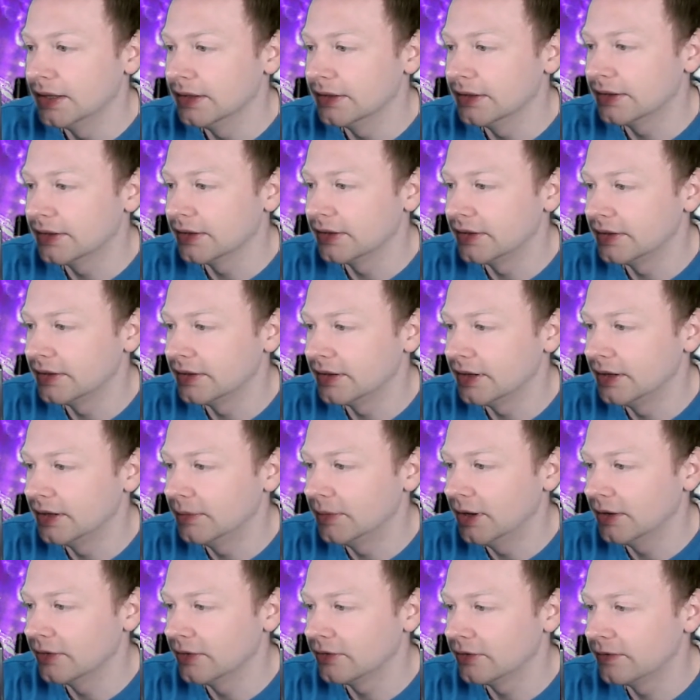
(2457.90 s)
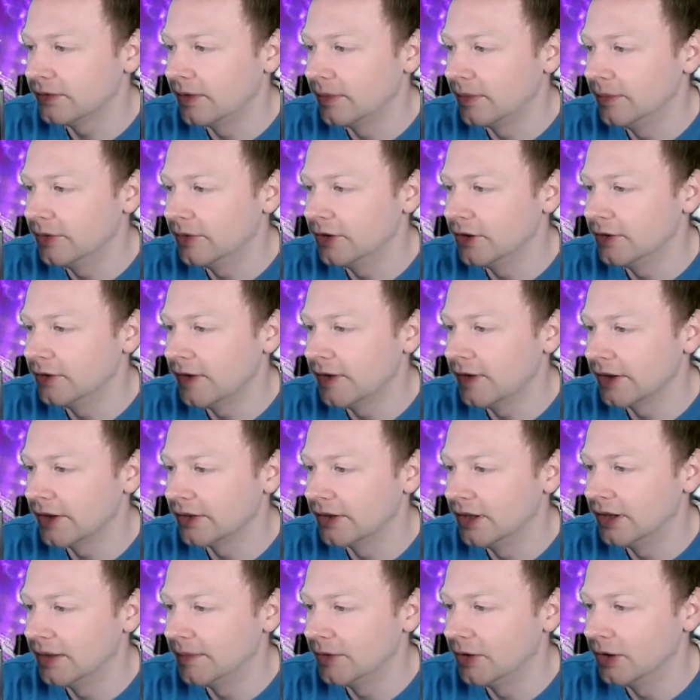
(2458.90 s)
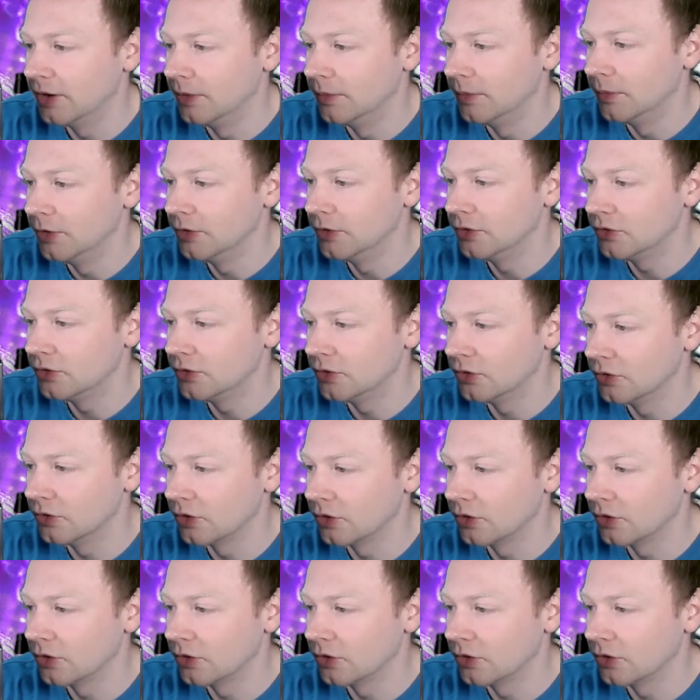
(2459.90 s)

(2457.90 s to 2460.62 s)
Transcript: Just see what else. From 2011 onwards, George